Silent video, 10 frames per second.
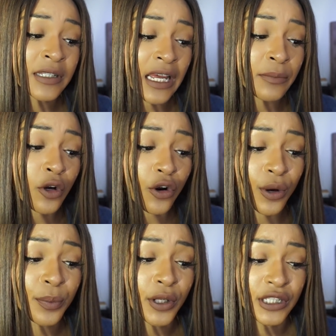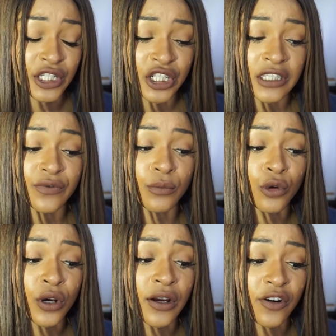damn corrupt politicians from
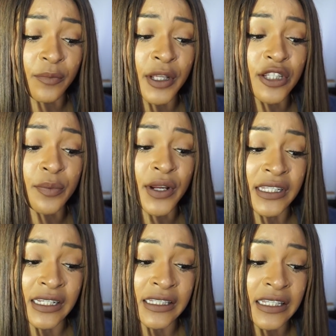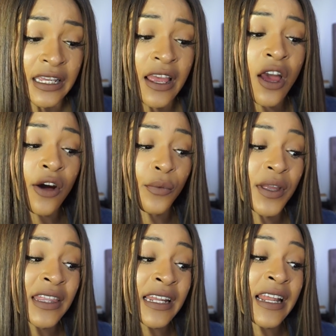local government to presidency,
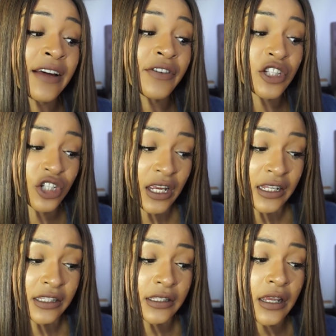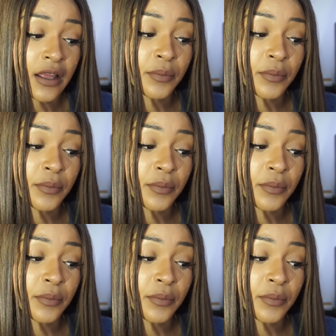we then have a chance.